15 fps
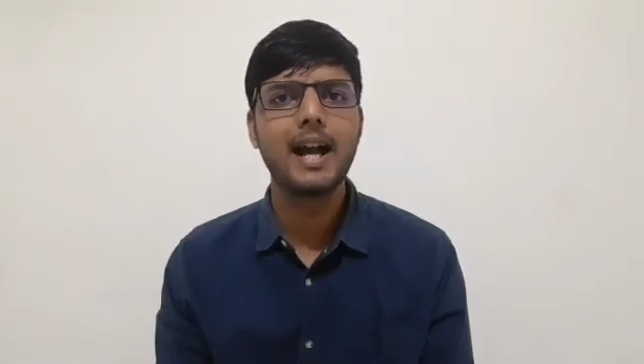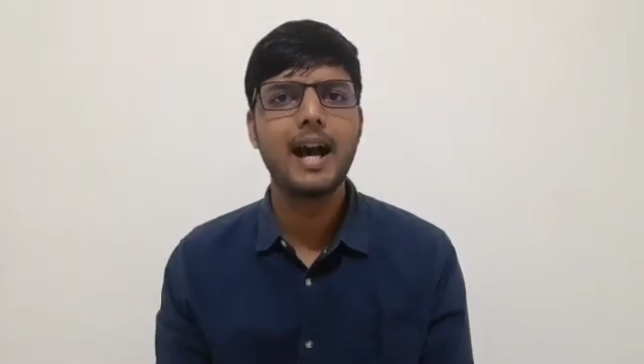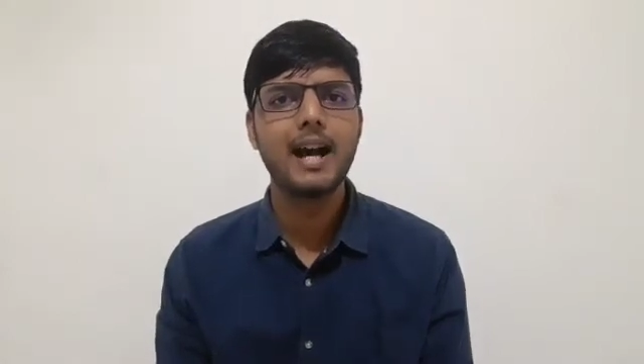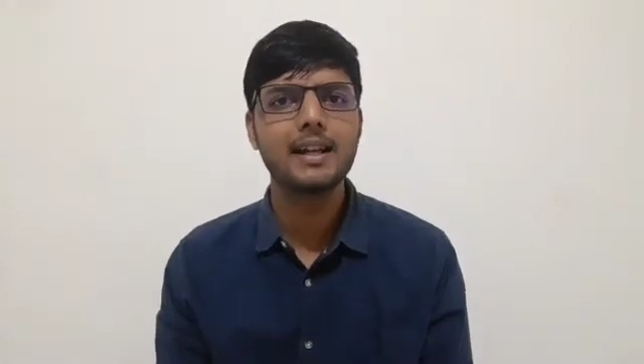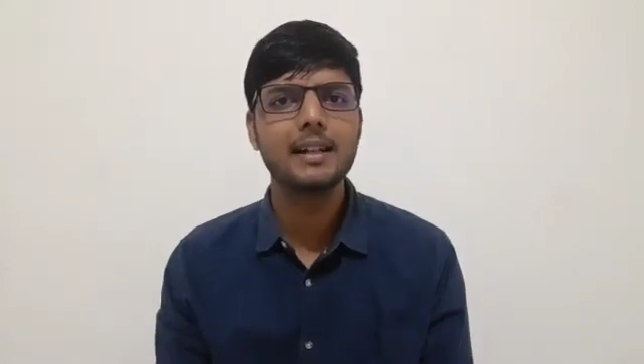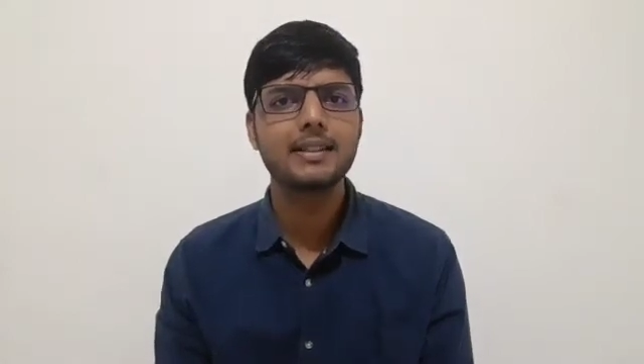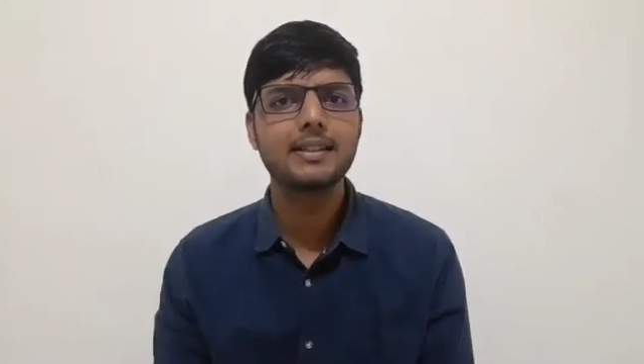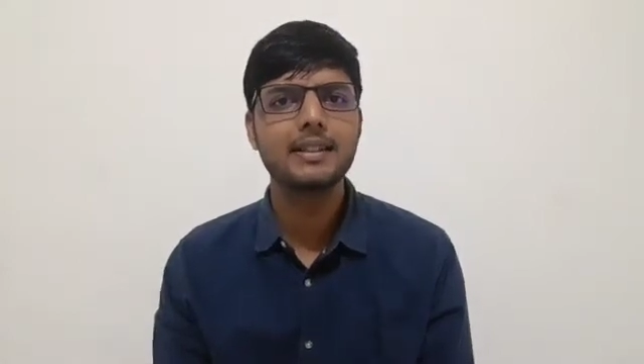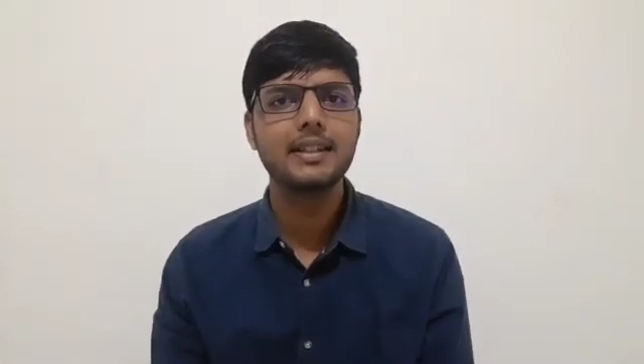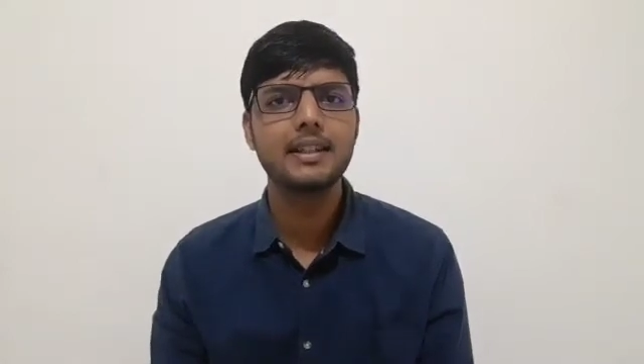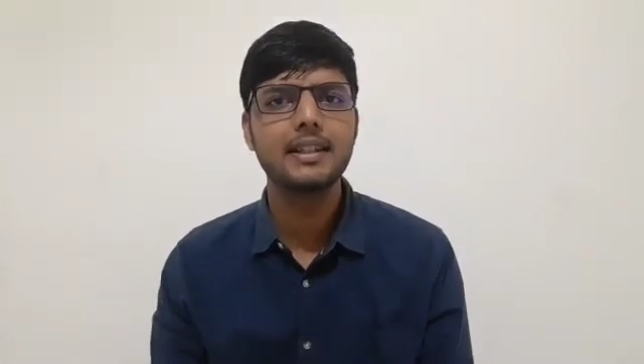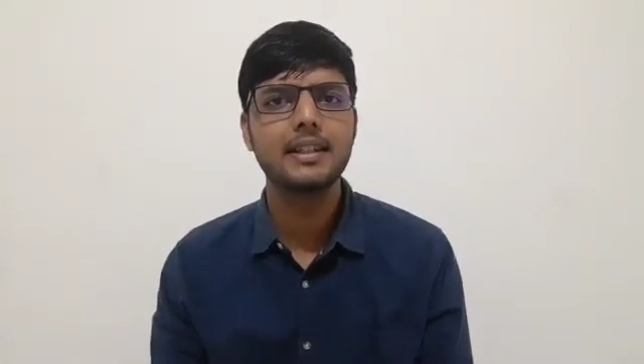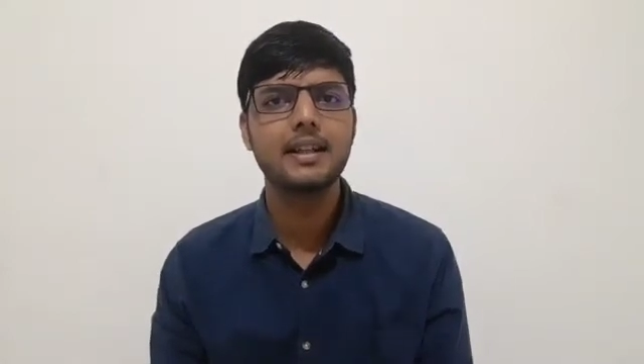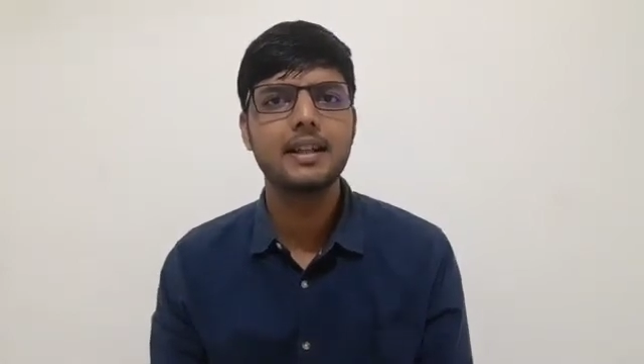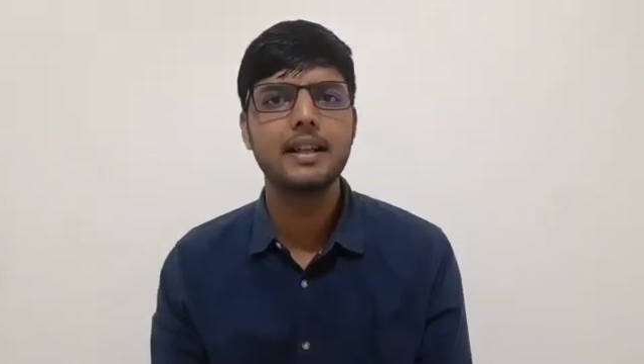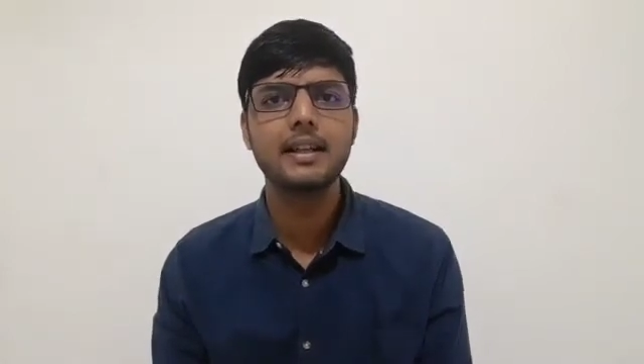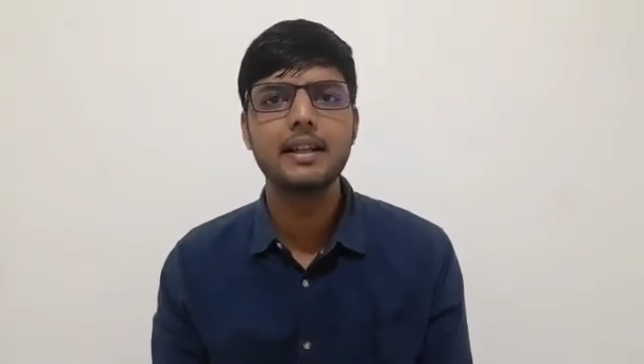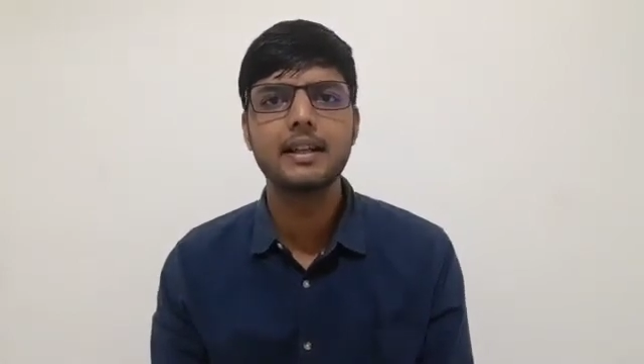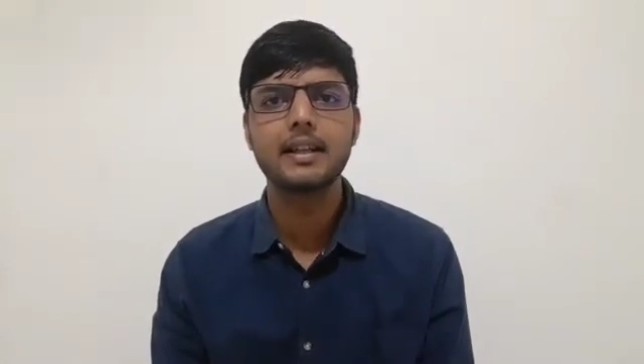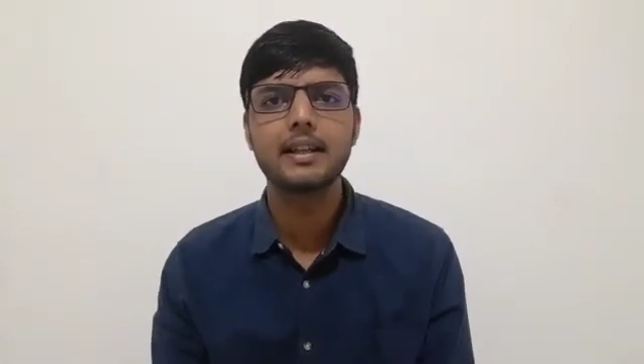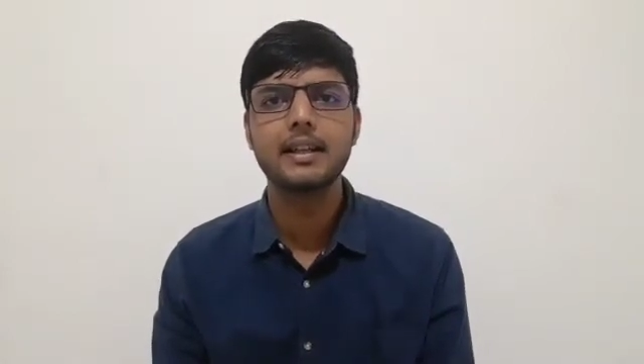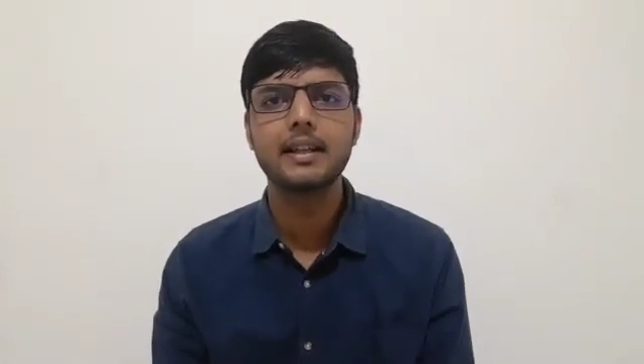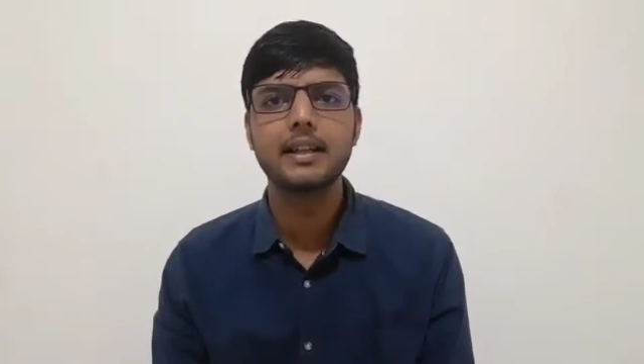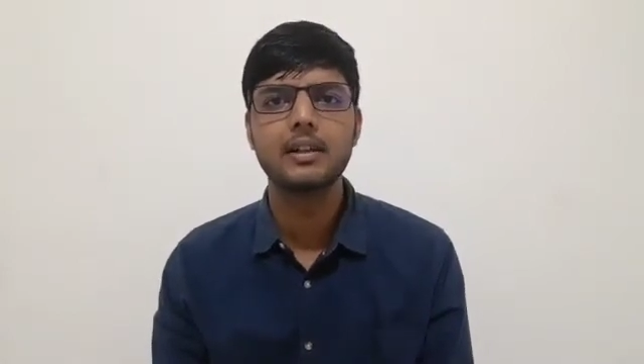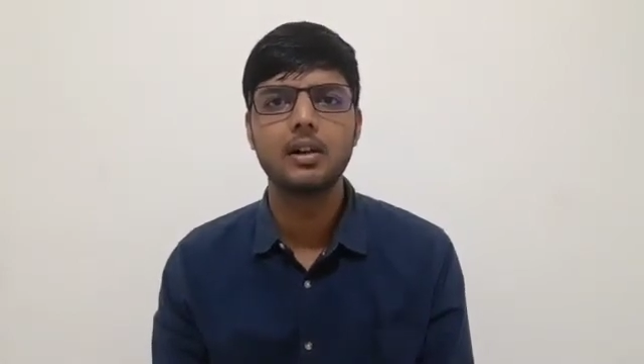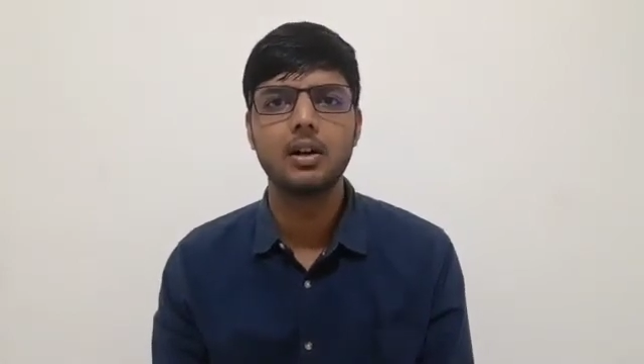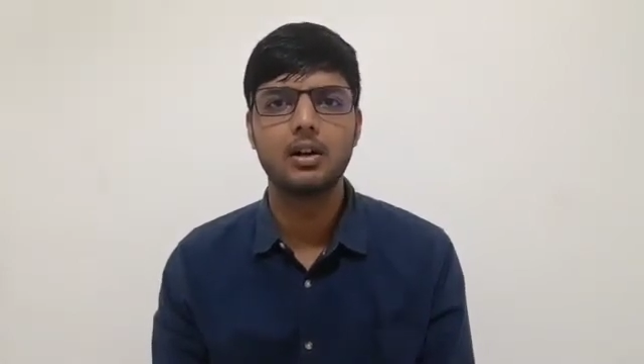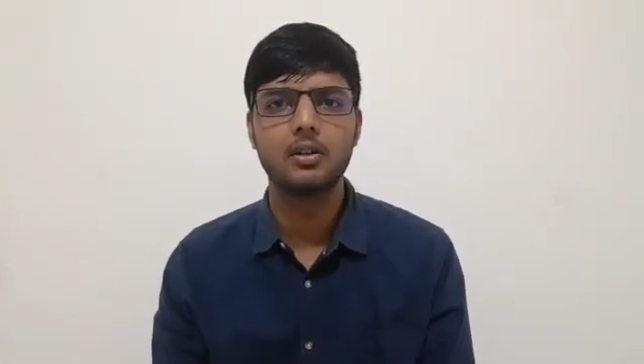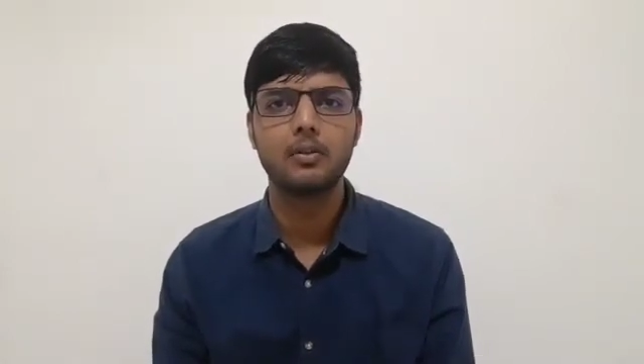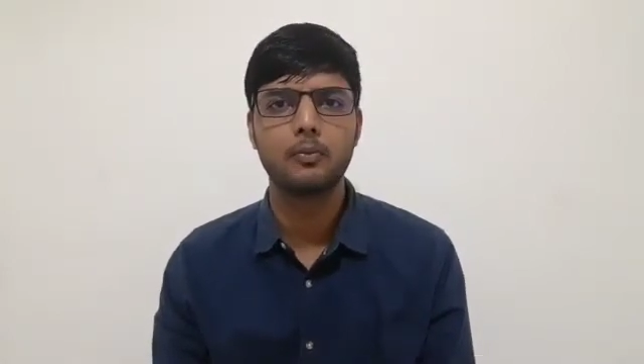can't see clearly
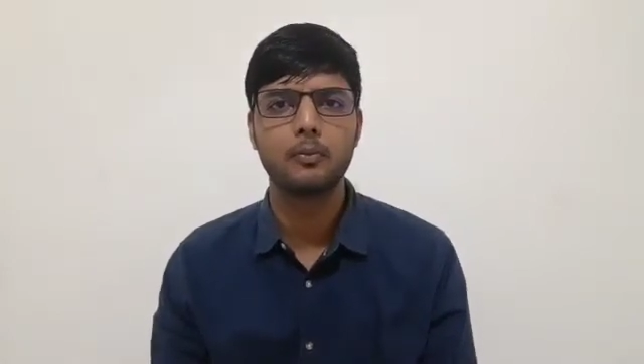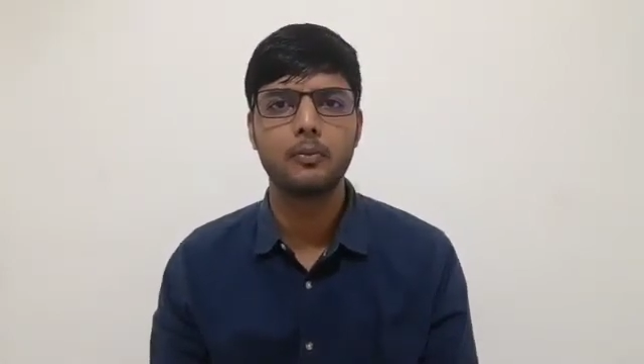or